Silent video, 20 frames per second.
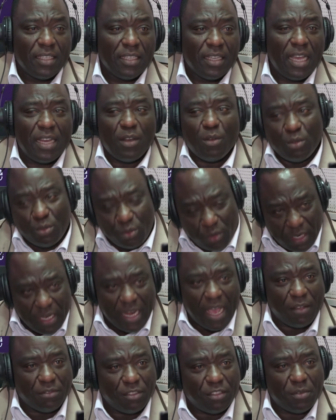And also he
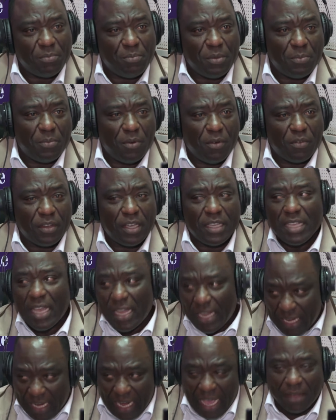loves the people of Kenya.
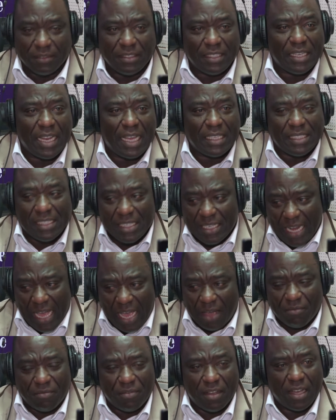He doesn't
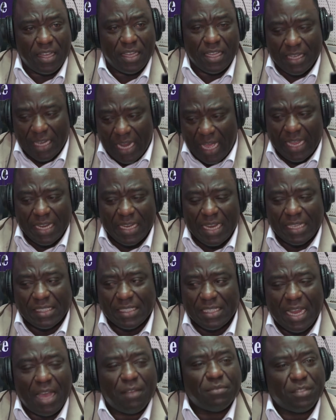
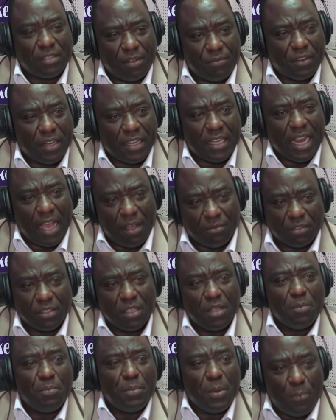love suffering. He loves
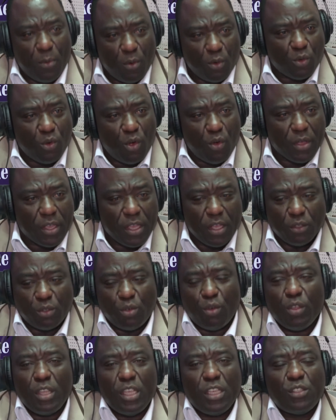people growing.
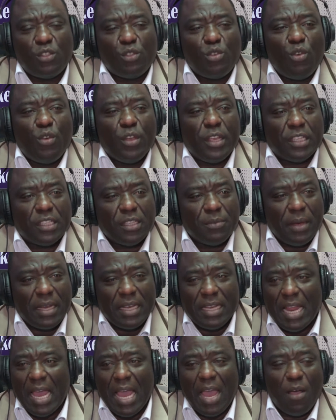So he saw it. But
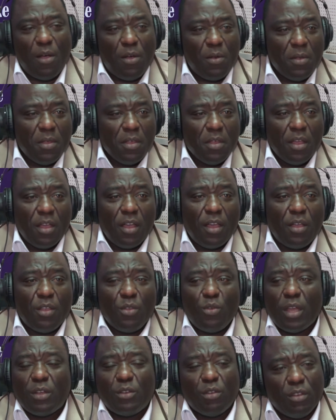now,
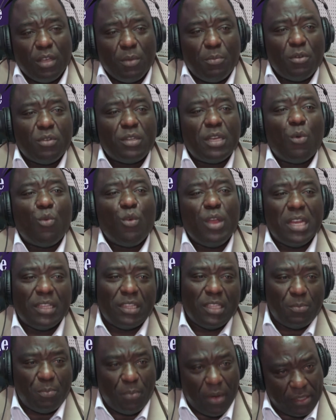you are talking about a
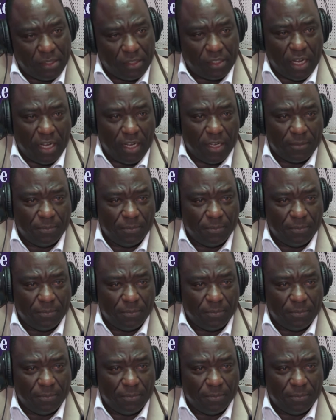wealthy person.